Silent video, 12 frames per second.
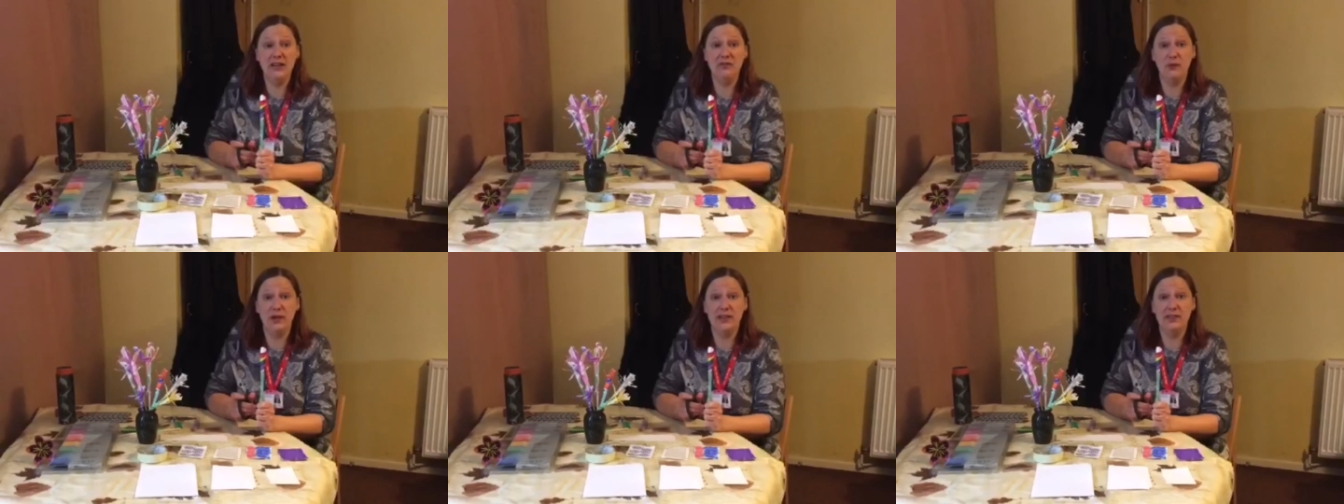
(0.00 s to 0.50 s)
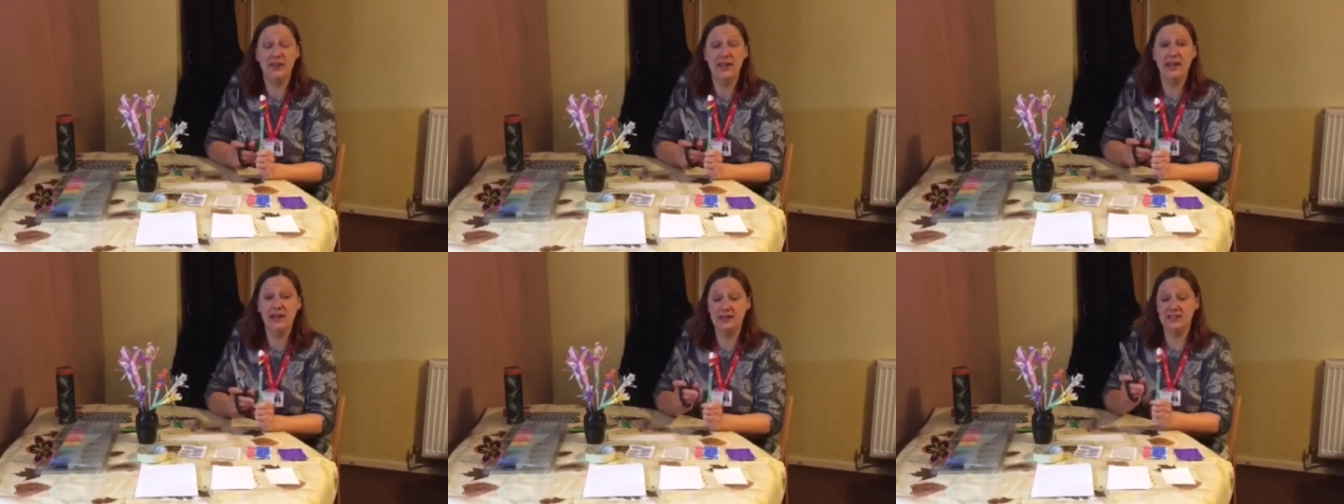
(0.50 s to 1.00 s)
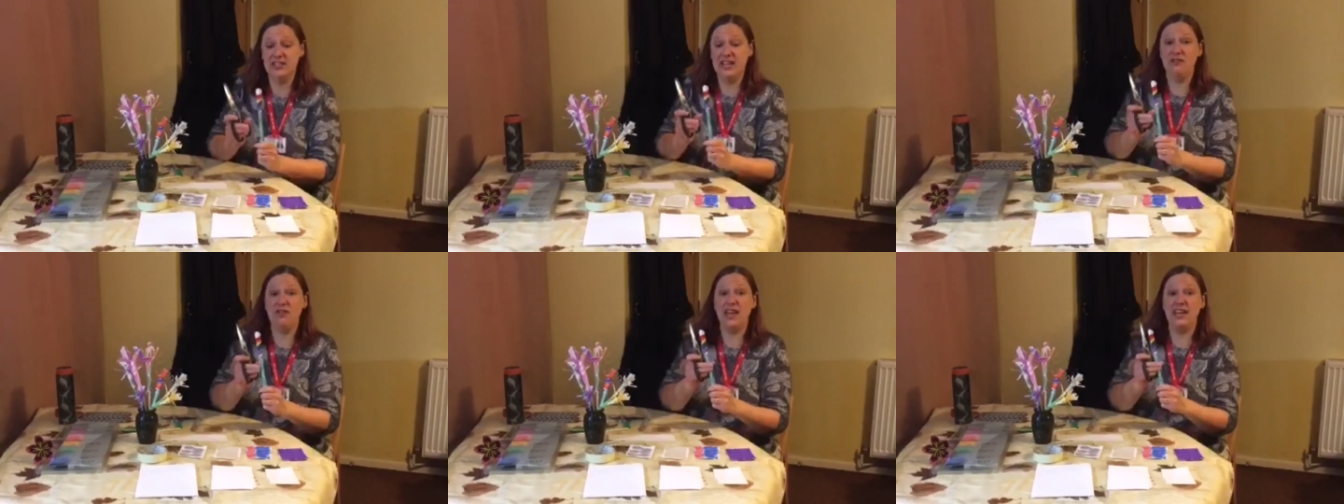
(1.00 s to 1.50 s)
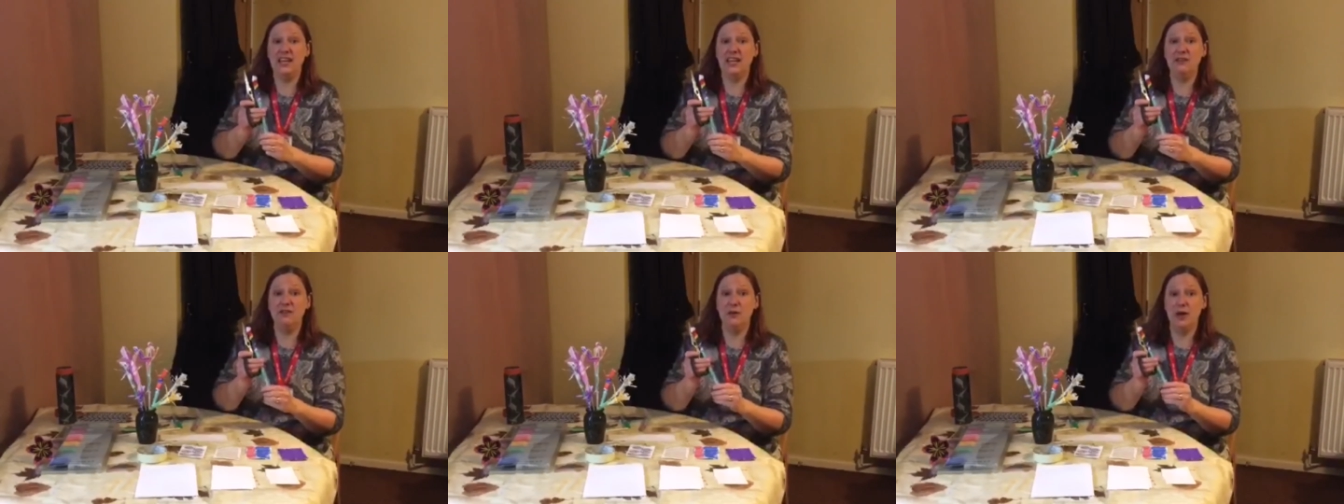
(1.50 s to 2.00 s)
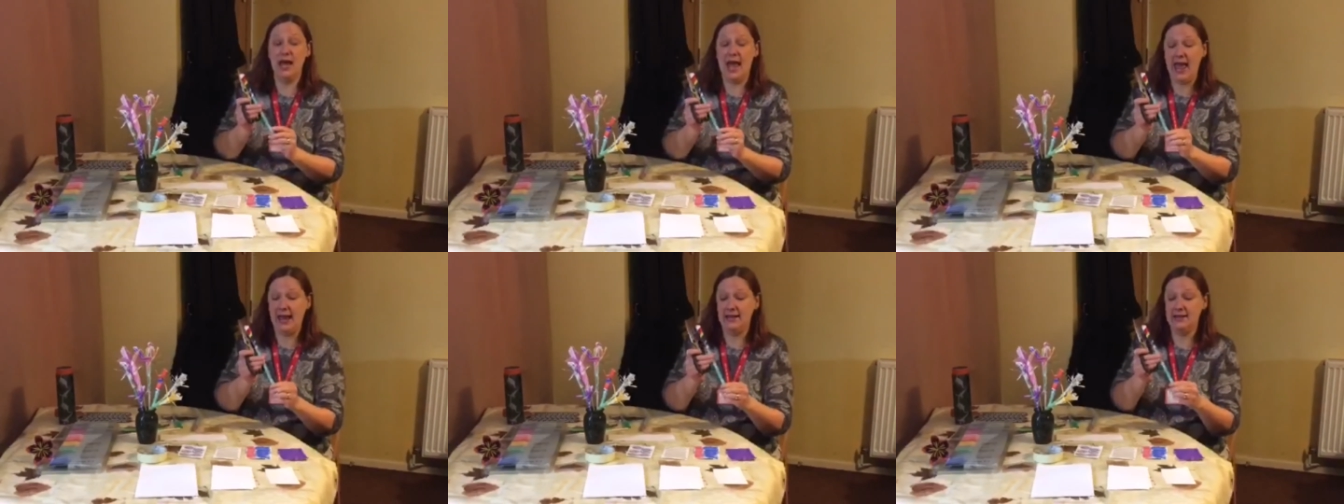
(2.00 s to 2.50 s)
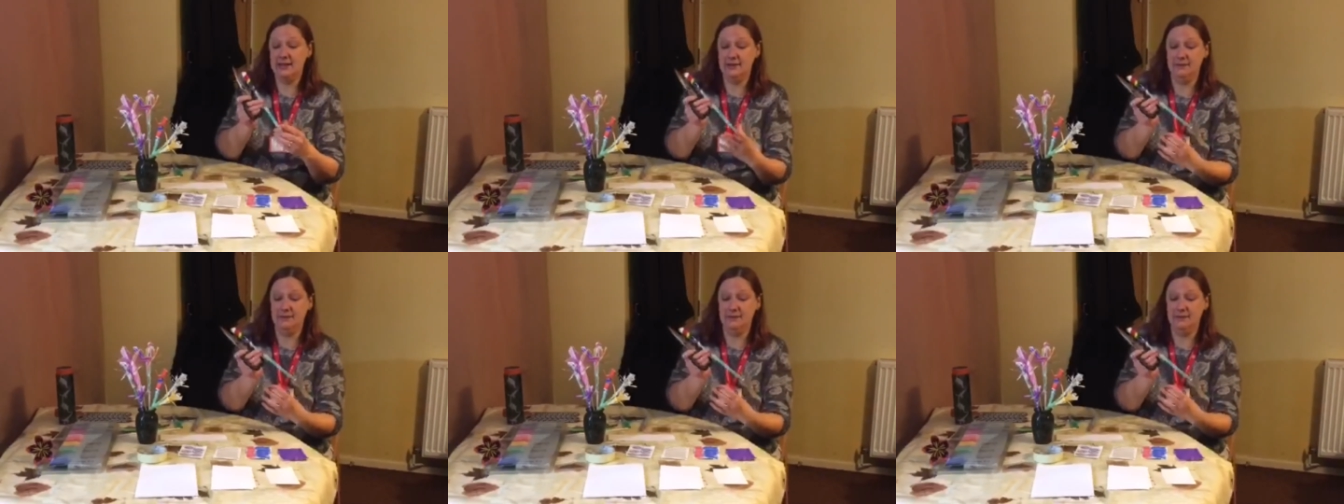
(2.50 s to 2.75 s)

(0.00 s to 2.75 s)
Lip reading: live with, see if they can give you a hand.